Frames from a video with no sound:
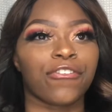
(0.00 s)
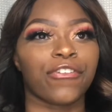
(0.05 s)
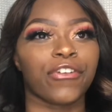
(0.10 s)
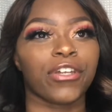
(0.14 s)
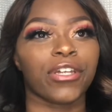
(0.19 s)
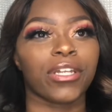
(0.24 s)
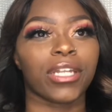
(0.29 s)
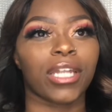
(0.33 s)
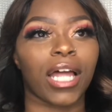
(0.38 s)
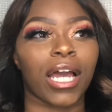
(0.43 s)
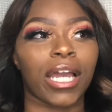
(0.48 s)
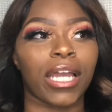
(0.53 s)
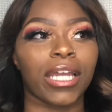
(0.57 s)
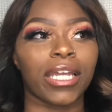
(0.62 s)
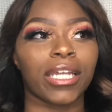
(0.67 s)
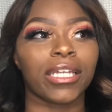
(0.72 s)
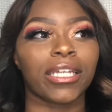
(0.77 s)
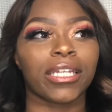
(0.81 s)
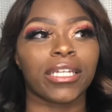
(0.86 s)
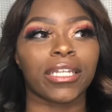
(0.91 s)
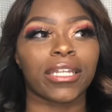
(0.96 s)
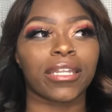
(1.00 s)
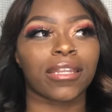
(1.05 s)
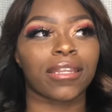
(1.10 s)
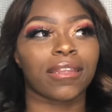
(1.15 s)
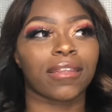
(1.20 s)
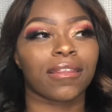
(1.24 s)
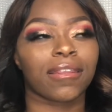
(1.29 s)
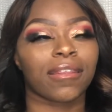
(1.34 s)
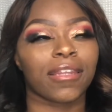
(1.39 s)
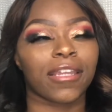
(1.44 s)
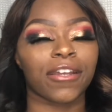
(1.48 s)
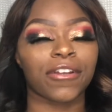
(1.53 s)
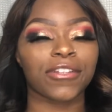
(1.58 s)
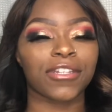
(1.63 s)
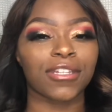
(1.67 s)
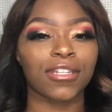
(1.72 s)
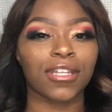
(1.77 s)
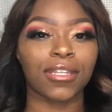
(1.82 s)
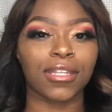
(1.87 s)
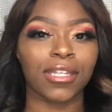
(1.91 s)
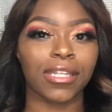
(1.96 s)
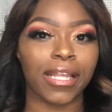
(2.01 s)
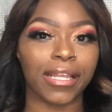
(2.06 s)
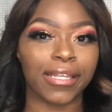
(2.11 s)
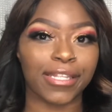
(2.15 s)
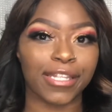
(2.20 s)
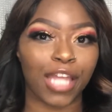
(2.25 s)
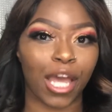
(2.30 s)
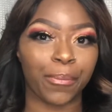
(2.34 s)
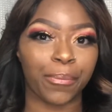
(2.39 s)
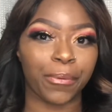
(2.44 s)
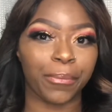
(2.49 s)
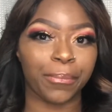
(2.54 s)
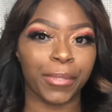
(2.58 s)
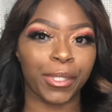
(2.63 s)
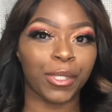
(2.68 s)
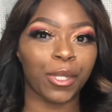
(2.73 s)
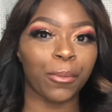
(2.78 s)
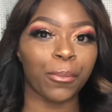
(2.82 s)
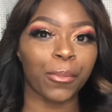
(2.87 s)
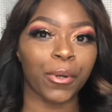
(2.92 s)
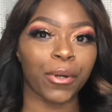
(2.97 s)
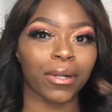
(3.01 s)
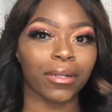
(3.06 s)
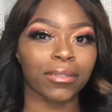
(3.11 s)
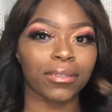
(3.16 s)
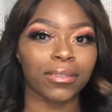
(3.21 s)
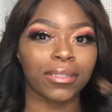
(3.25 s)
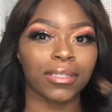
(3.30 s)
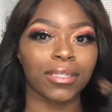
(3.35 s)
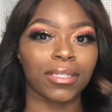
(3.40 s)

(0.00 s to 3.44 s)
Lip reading: feel like there's nothing that's stopping me no more.